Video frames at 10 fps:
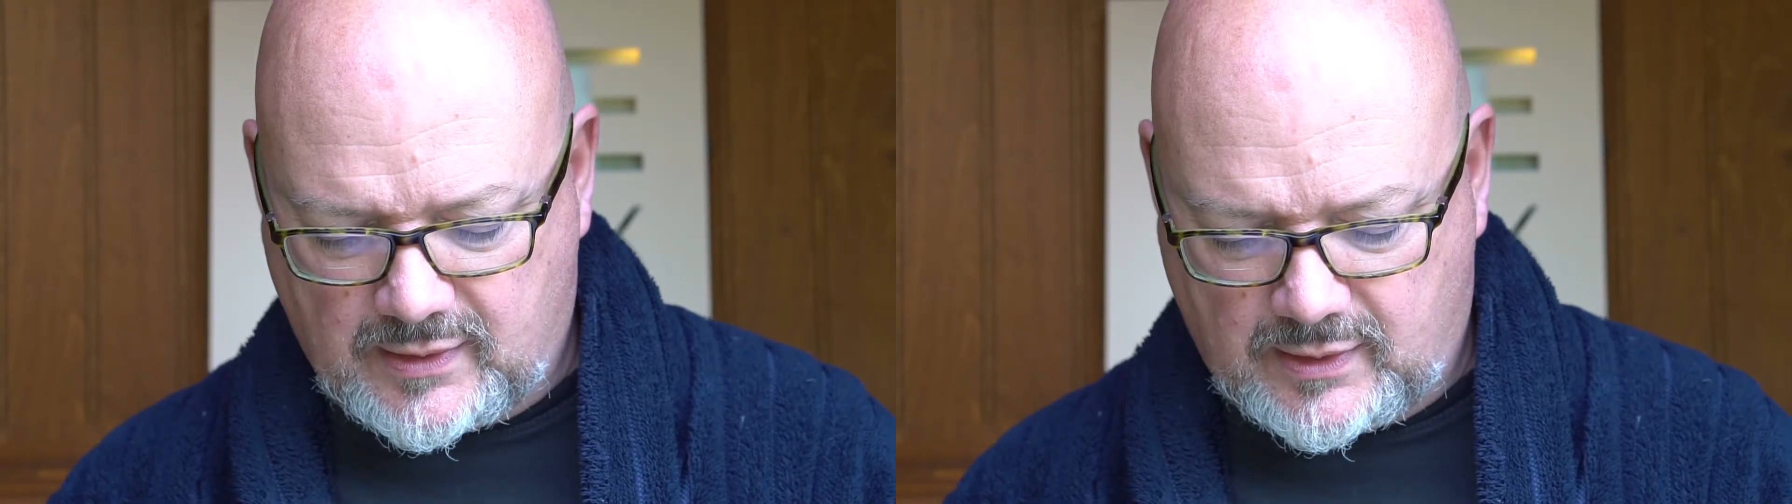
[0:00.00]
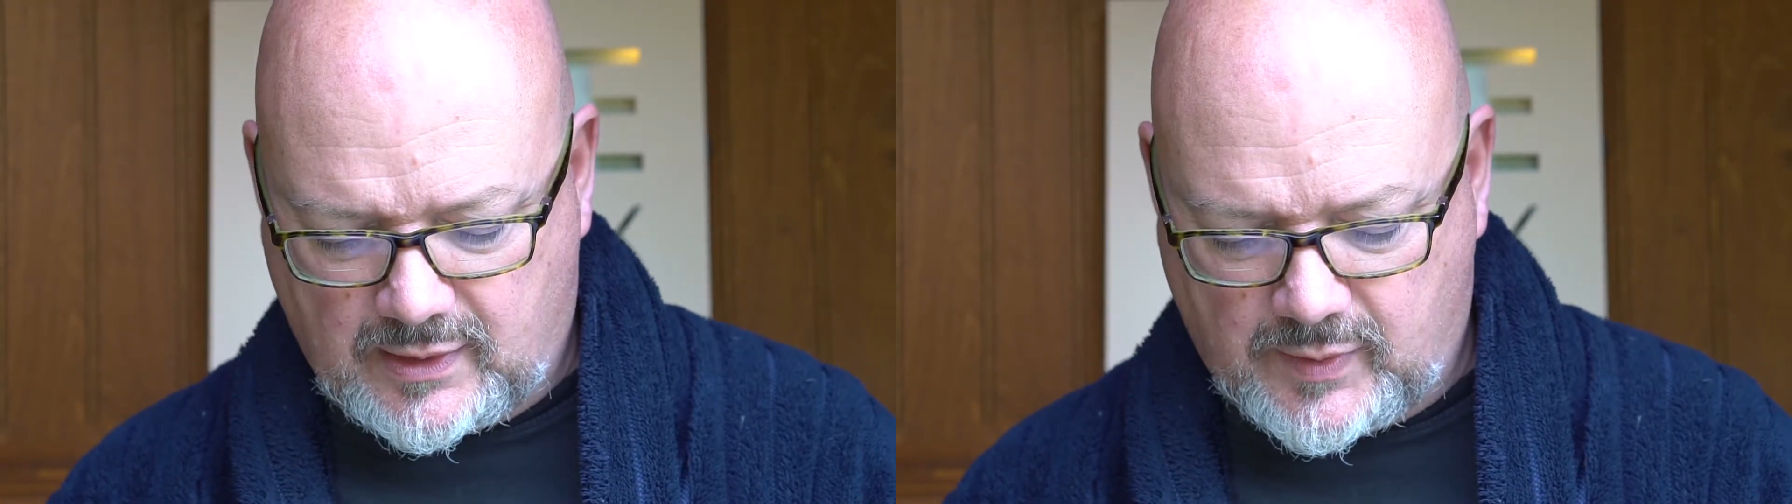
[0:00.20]

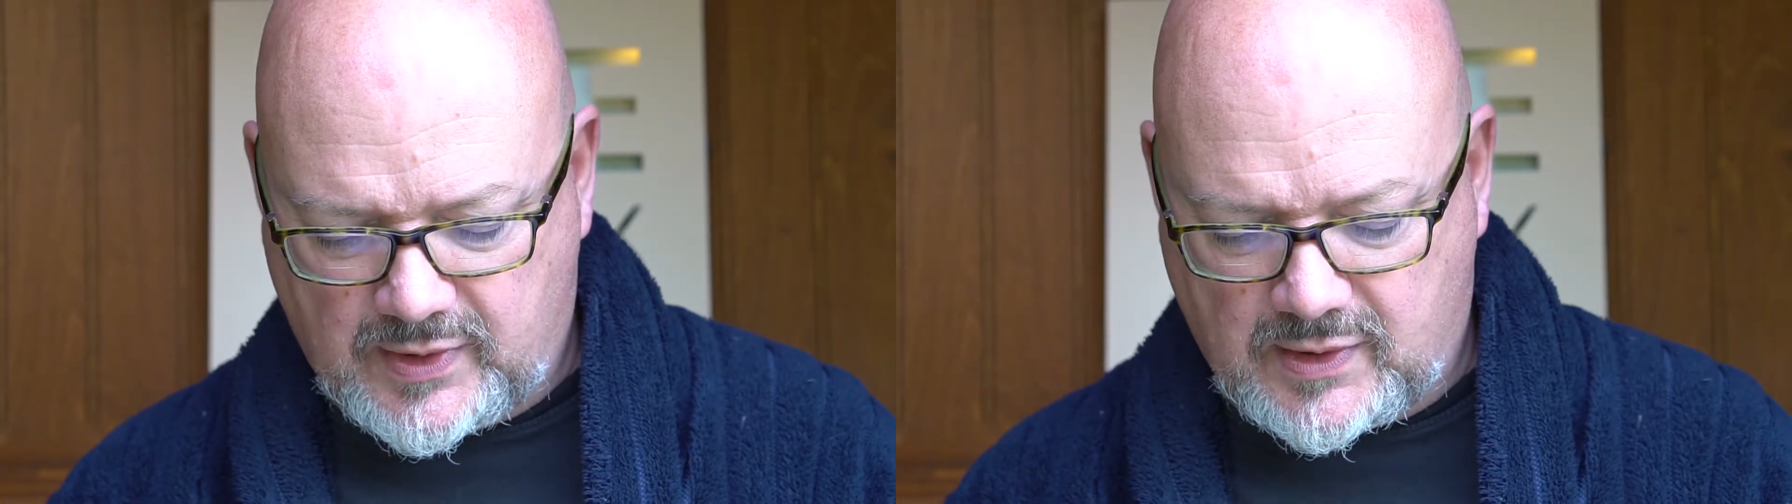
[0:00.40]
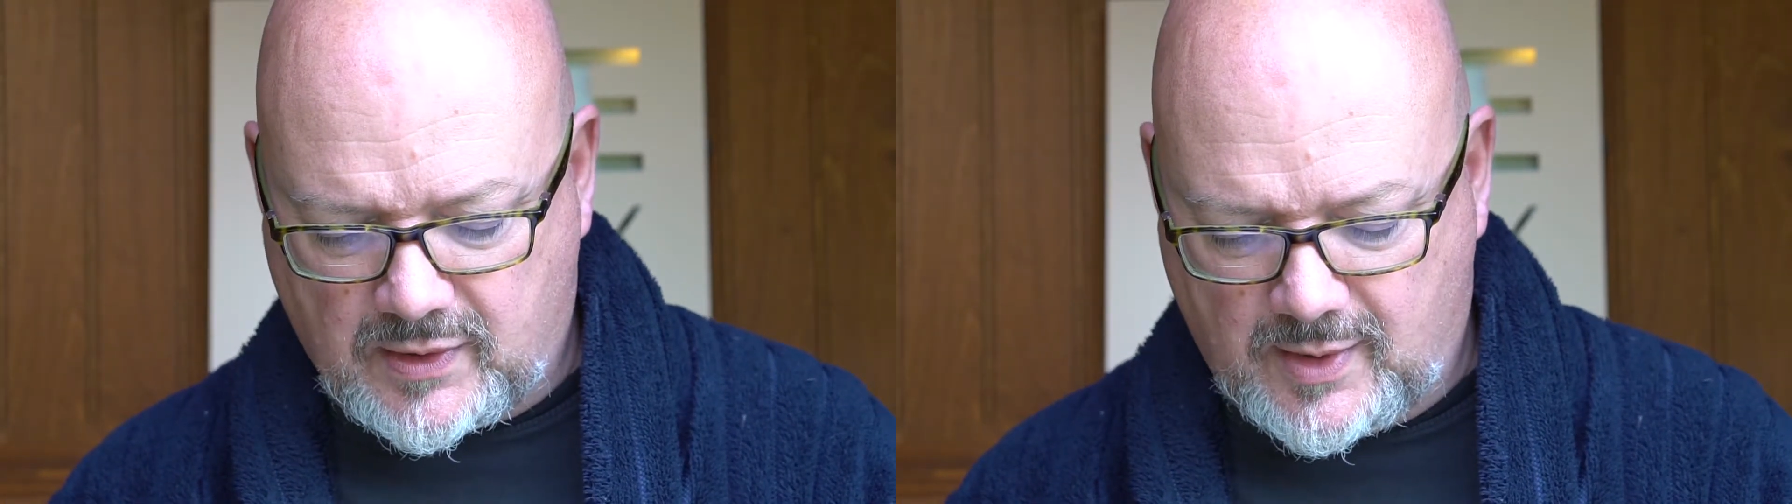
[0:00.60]
There is
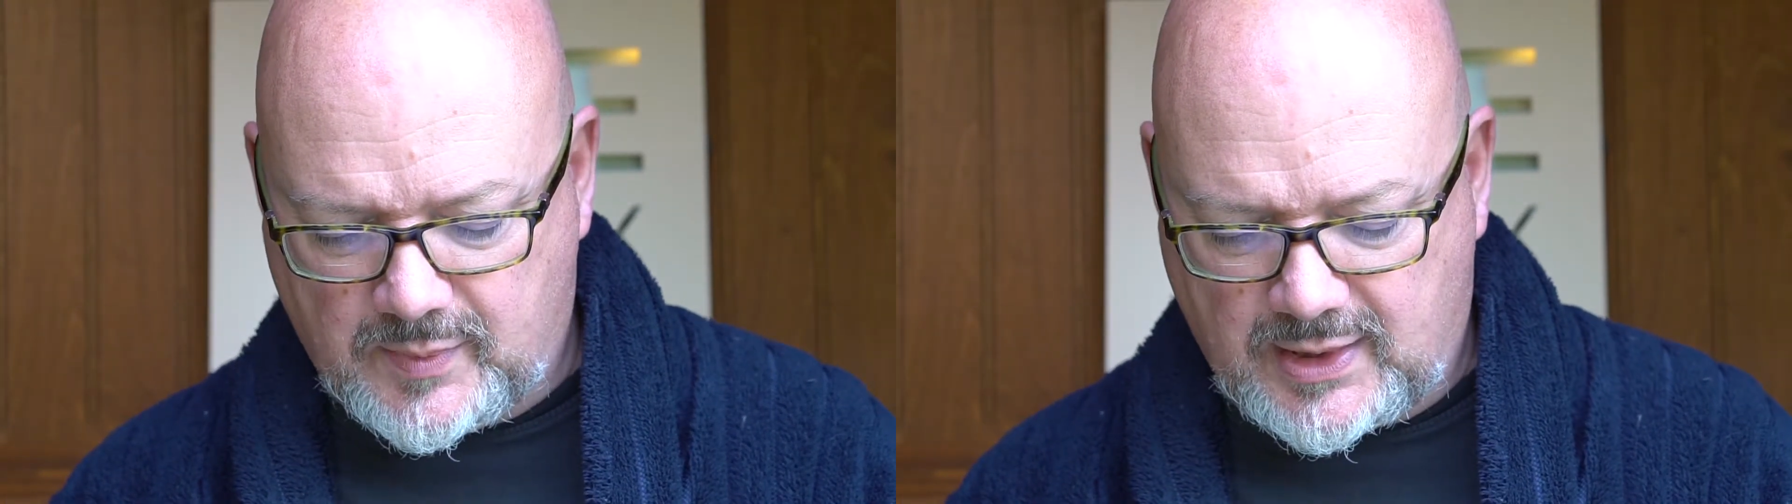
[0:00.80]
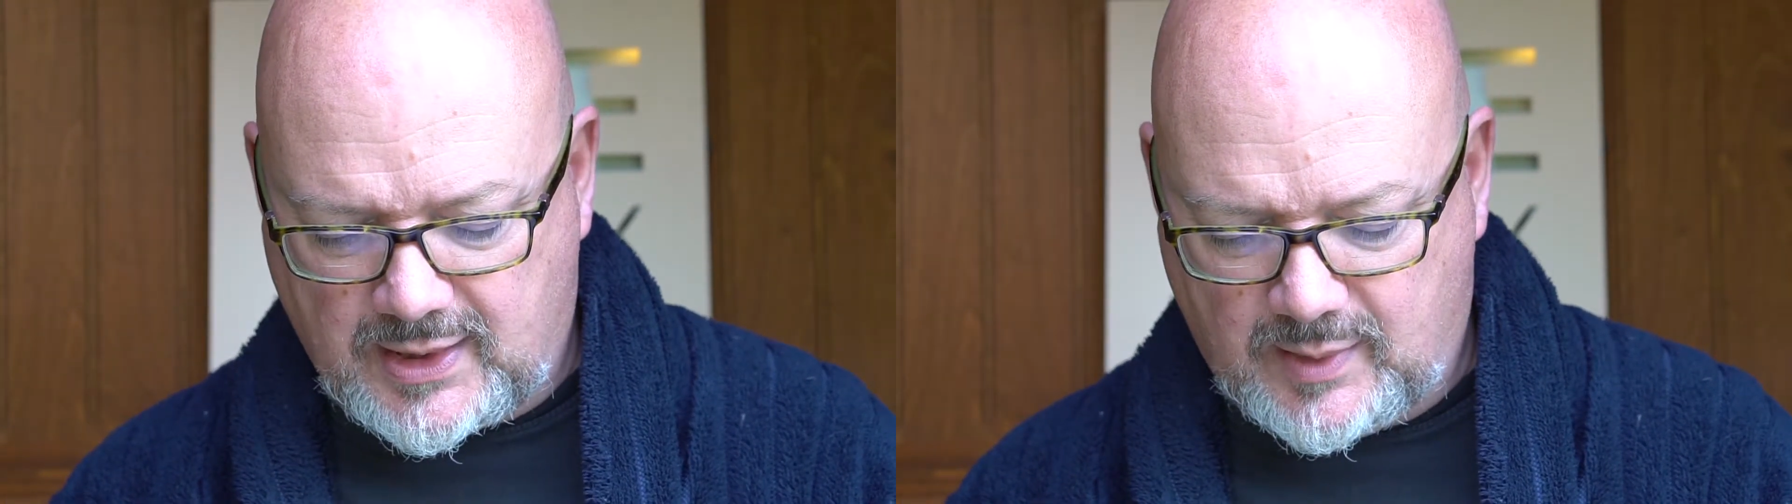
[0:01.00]
a time
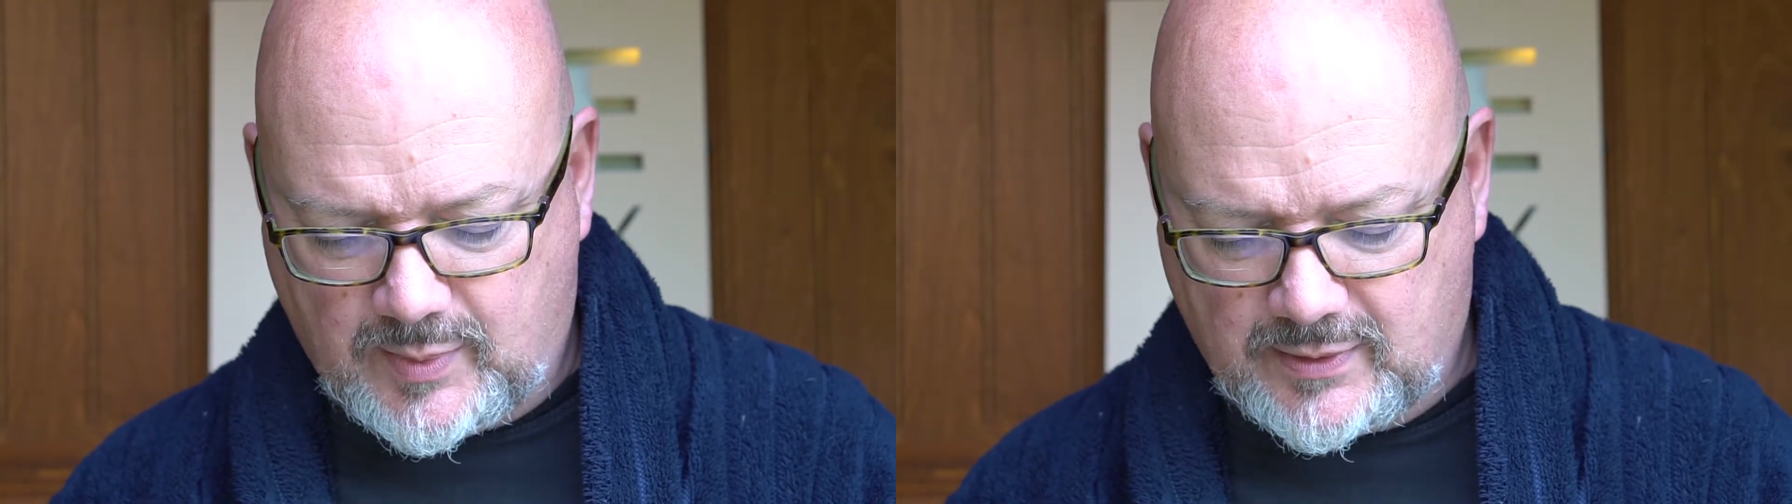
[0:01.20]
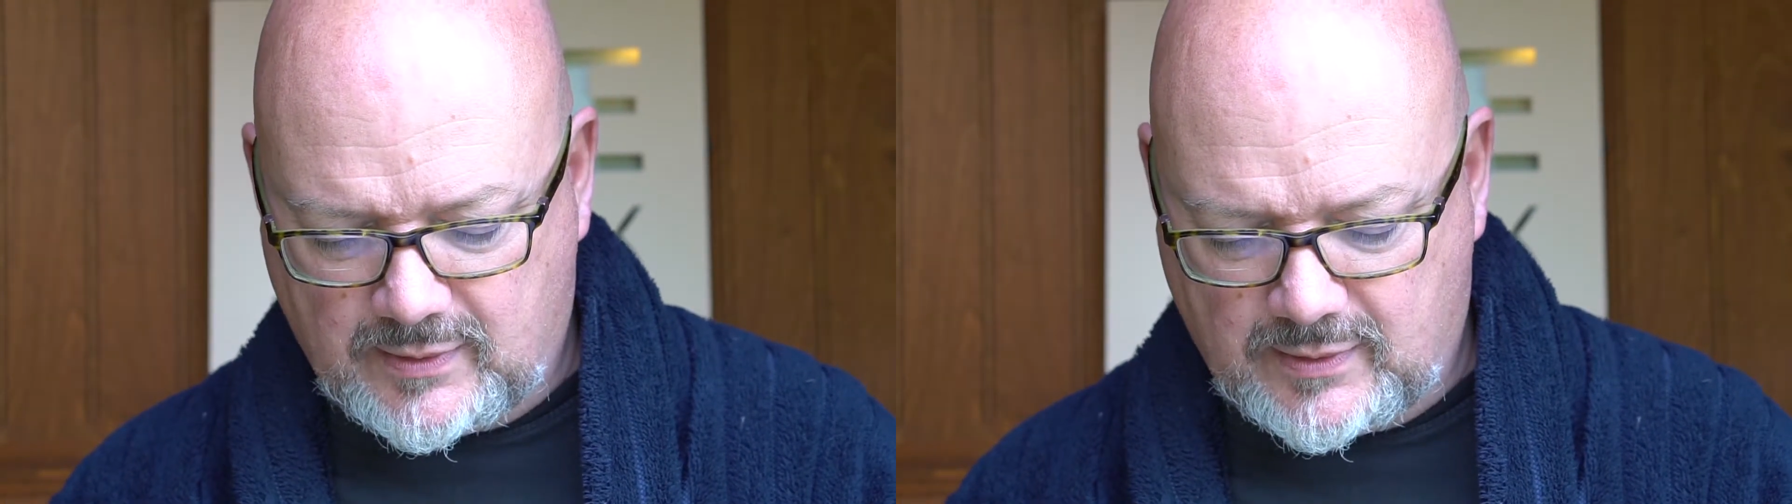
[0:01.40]
to keep